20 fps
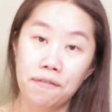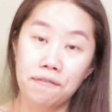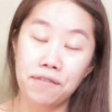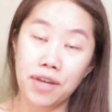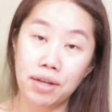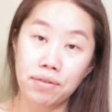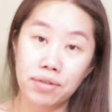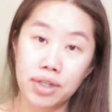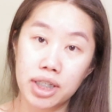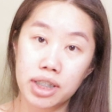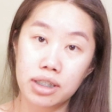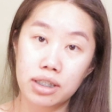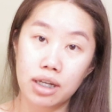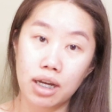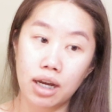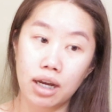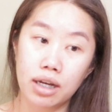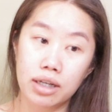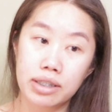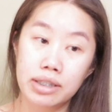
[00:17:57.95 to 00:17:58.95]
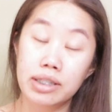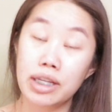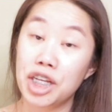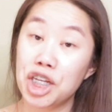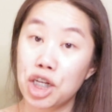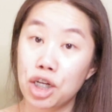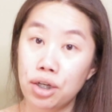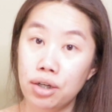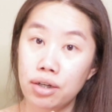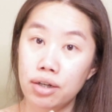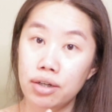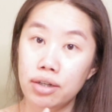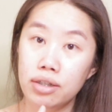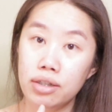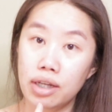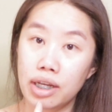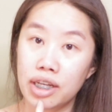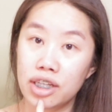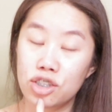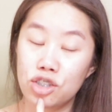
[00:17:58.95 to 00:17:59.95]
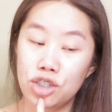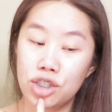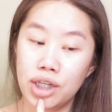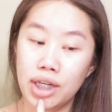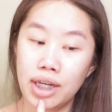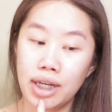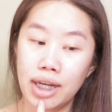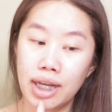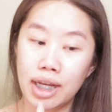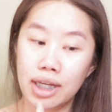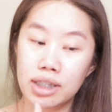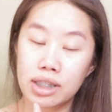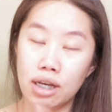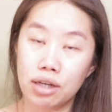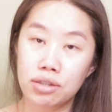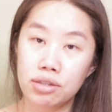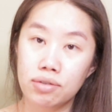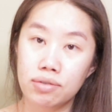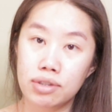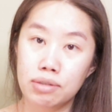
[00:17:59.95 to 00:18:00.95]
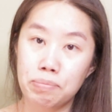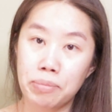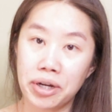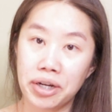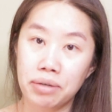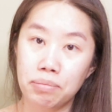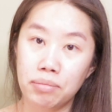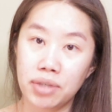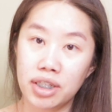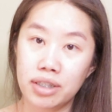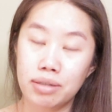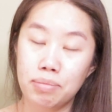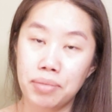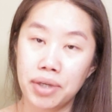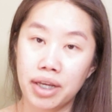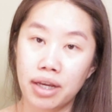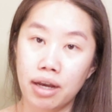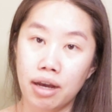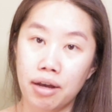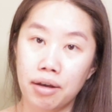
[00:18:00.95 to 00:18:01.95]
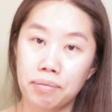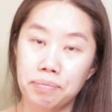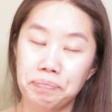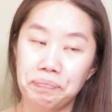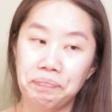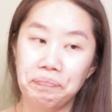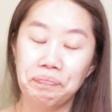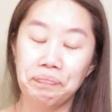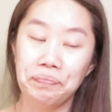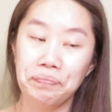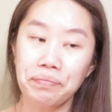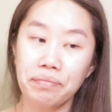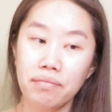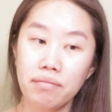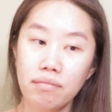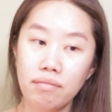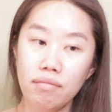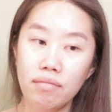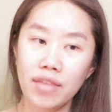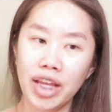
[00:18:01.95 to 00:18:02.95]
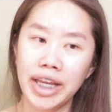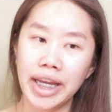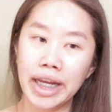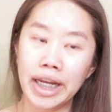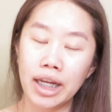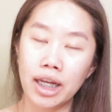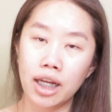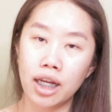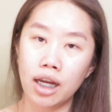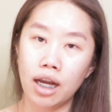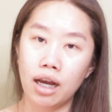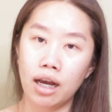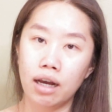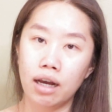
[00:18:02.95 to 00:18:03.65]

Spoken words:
favorite singer, and she has also inspired me to become a